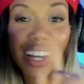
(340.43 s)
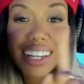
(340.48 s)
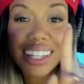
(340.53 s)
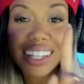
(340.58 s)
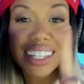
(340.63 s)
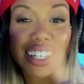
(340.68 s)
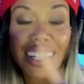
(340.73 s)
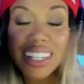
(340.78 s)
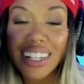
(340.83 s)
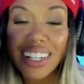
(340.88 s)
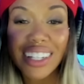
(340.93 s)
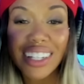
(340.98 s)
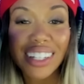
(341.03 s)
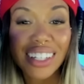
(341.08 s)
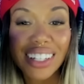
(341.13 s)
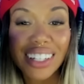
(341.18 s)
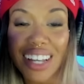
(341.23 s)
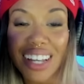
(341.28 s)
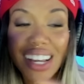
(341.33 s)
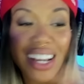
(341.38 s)

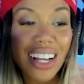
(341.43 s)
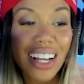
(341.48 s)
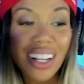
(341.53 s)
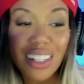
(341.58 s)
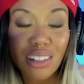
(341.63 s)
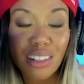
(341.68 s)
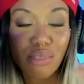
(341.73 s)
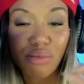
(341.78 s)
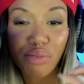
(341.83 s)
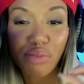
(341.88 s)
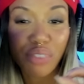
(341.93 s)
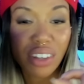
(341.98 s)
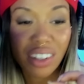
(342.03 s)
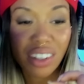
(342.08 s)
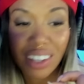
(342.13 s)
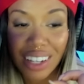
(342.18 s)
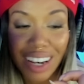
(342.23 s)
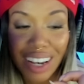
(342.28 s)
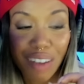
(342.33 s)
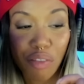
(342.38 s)
he's
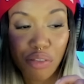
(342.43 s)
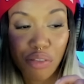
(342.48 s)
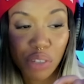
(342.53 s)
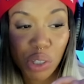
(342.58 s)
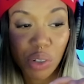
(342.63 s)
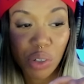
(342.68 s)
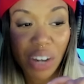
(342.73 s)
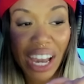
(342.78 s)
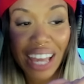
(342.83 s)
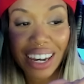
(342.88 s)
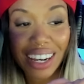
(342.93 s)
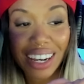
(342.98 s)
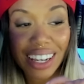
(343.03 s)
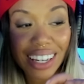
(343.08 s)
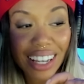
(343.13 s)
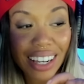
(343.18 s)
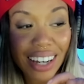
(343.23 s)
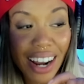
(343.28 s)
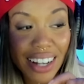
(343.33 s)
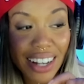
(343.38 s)
feeling infuriated,
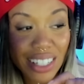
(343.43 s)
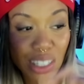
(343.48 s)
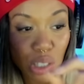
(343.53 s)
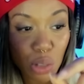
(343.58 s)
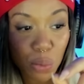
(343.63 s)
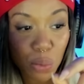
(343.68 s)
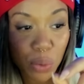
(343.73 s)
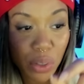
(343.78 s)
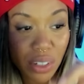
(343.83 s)
and I super